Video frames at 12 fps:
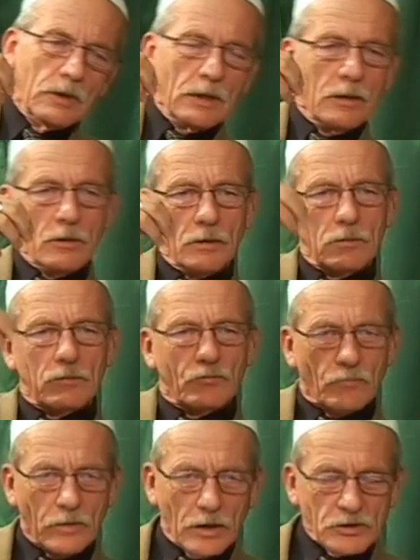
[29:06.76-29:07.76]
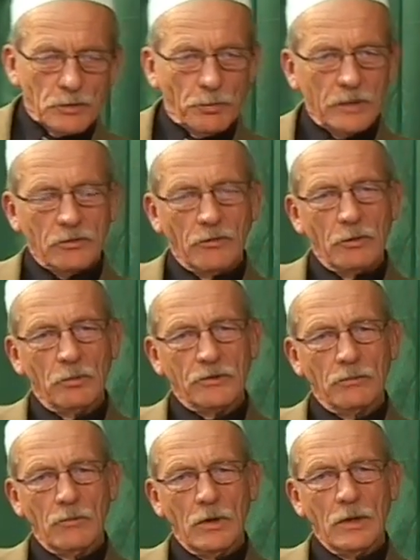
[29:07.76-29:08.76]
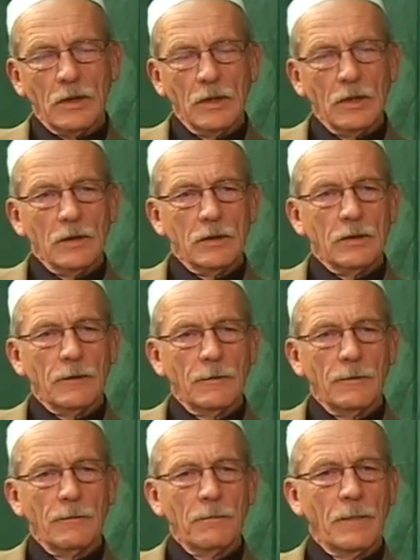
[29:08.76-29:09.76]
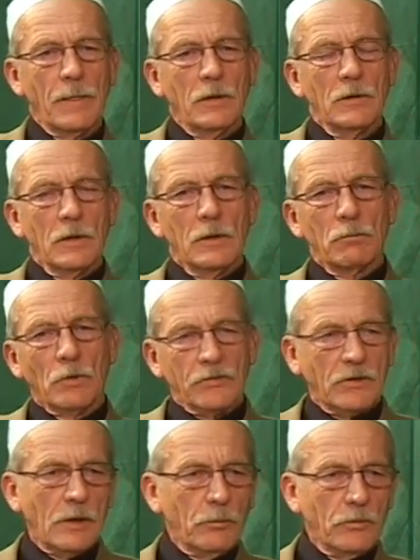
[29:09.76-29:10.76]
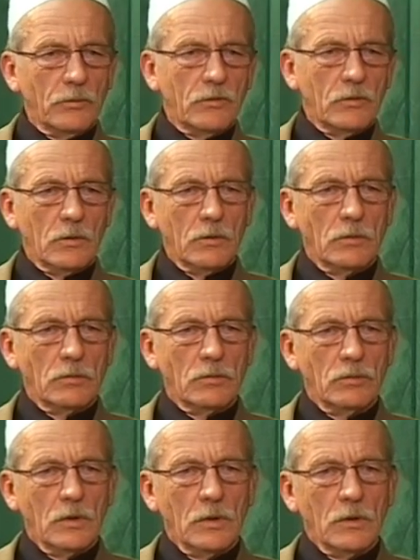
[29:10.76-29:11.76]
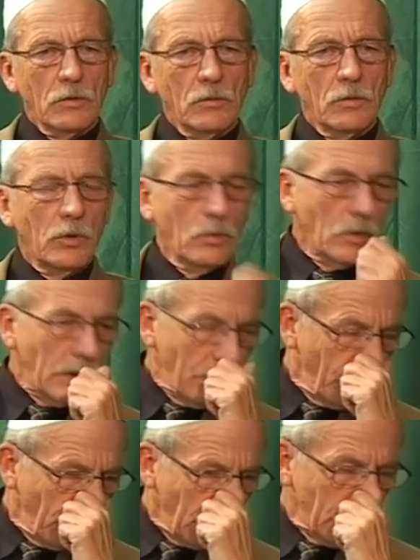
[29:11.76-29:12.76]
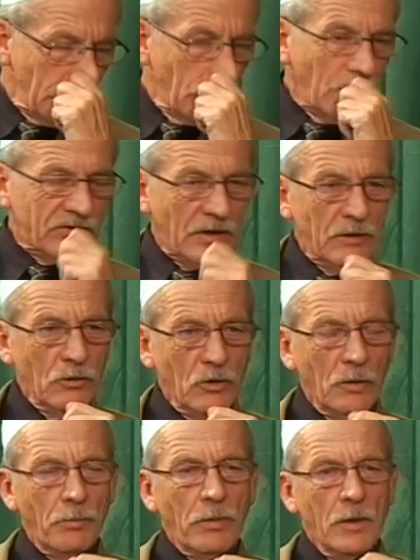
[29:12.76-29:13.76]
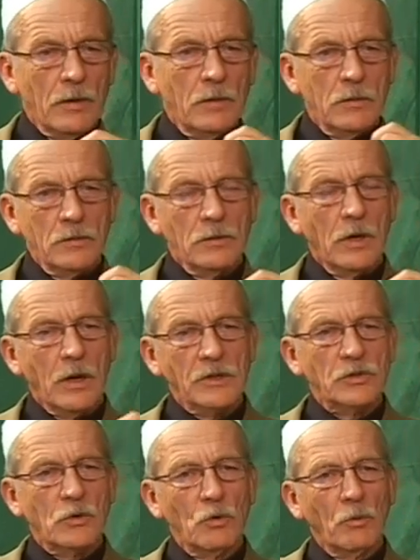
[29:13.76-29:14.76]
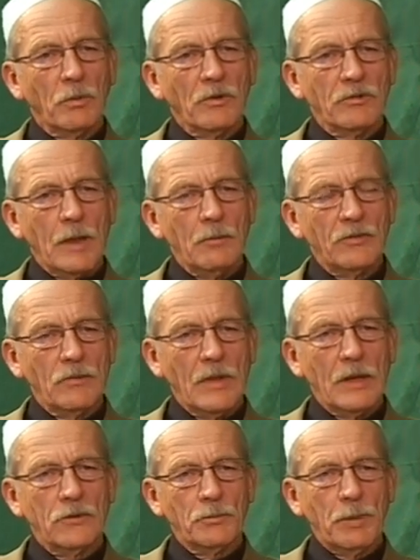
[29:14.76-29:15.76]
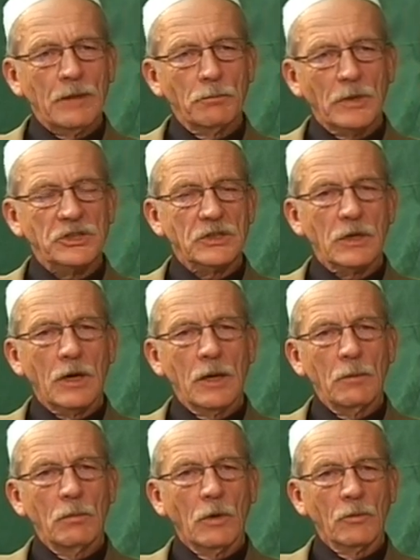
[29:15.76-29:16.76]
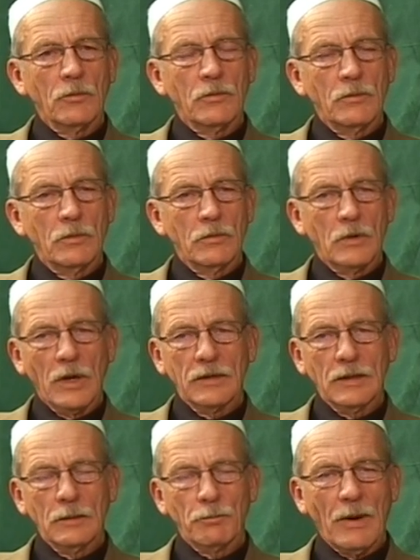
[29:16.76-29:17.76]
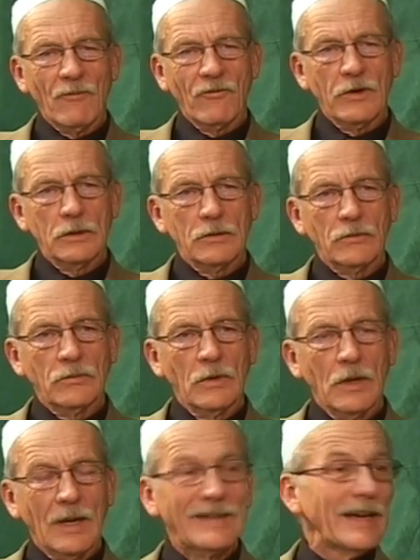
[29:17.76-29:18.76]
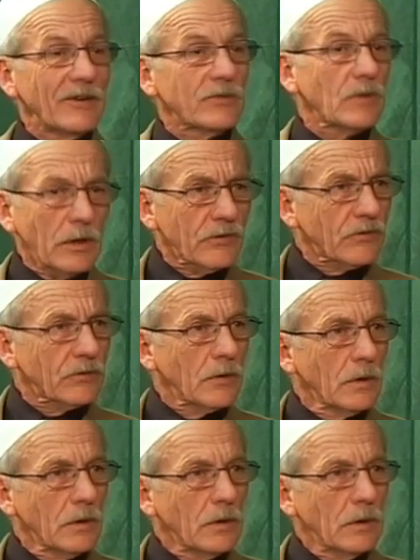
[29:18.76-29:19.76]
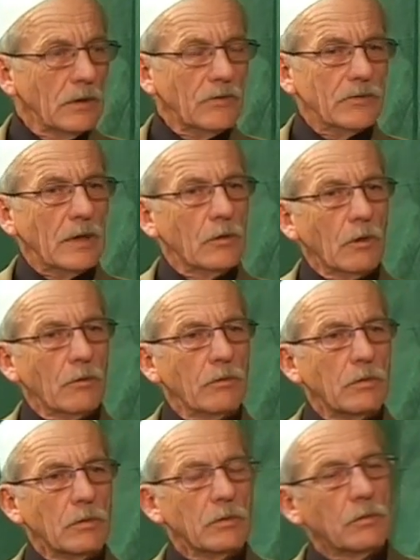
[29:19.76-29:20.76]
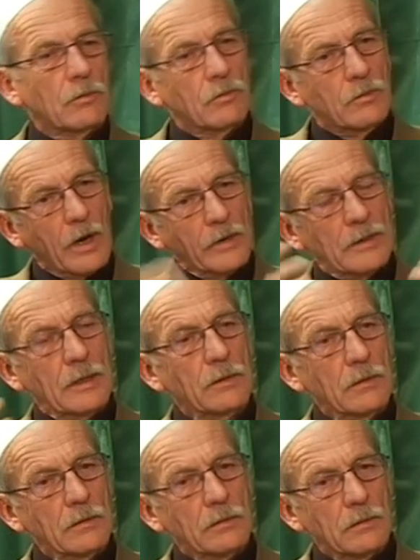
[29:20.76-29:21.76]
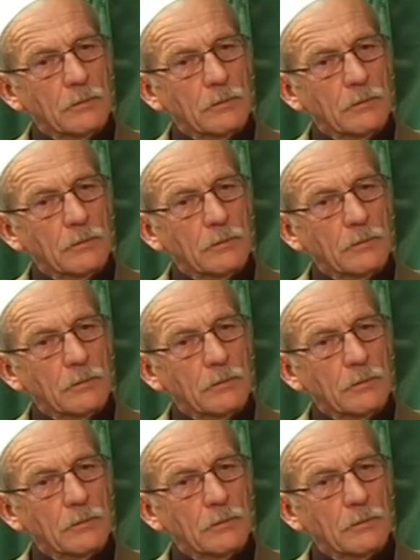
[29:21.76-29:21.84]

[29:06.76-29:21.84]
in the larger parts of the Muslim world. Muslims who live in Western Europe, large group of them, they spend much time on writing pamphlets against us instead of writing